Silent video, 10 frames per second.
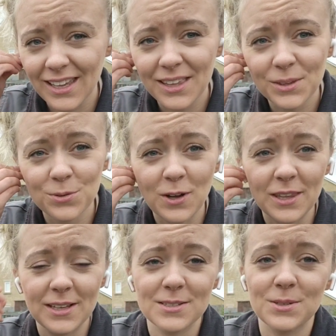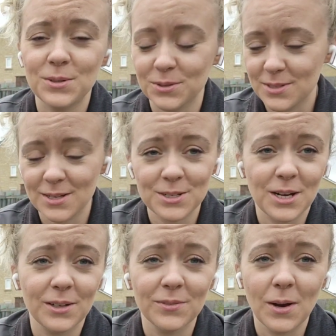in the fact that it's not all
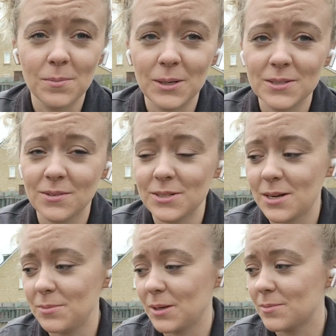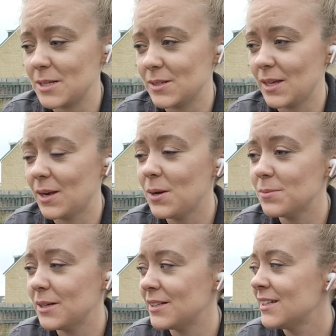sunshine and rainbows every time you come down the
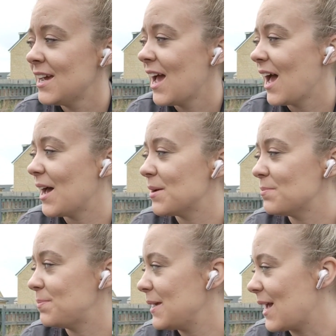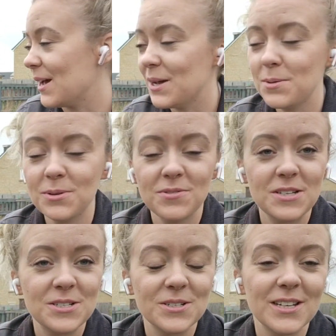allotment. But yeah, hope you've
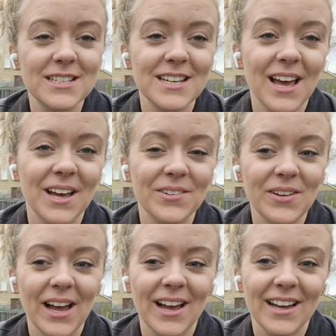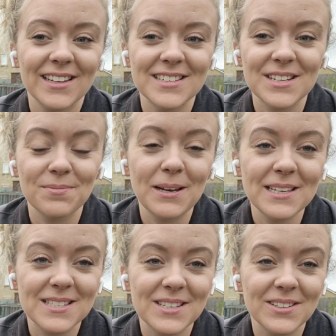enjoyed, and
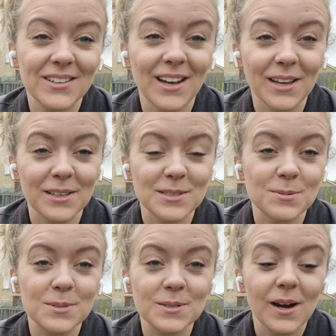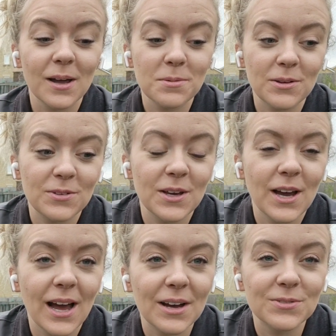please do like and subscribe if you
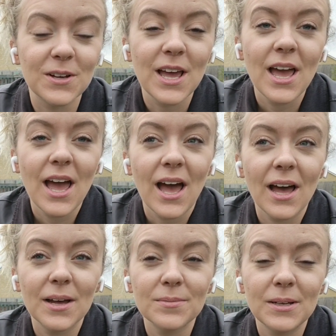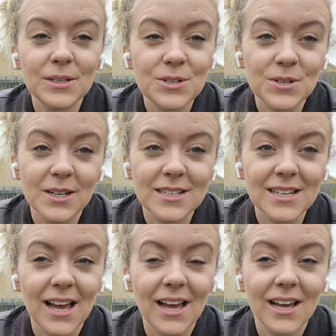have enjoyed,
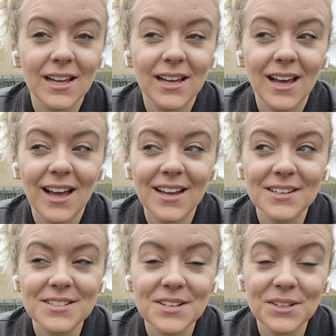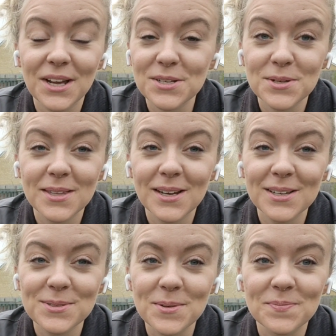and I'll catch you in the
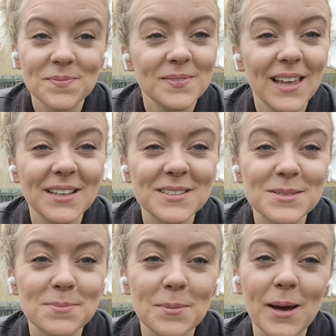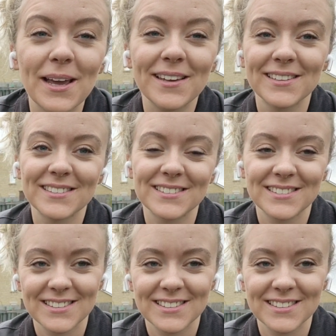next one. Thanks, bye bye.